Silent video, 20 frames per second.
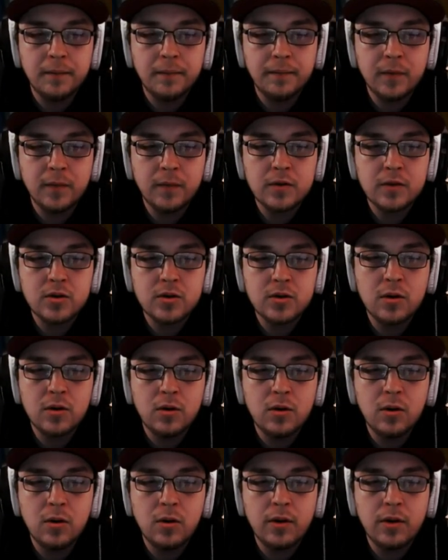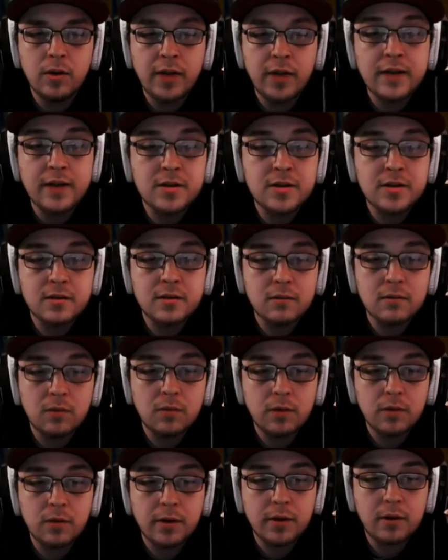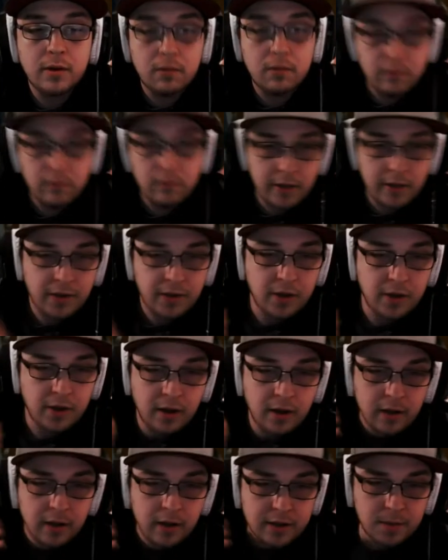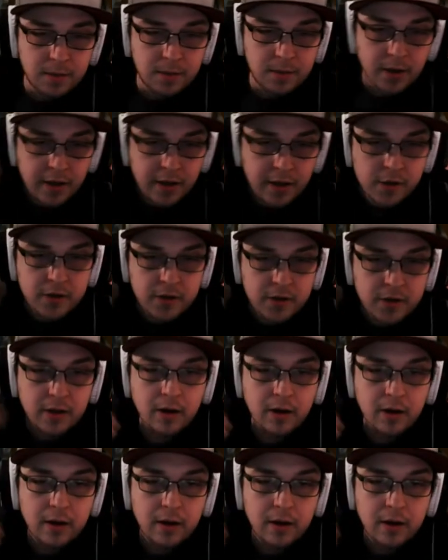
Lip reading: So that's right there. That's a pretty interesting card.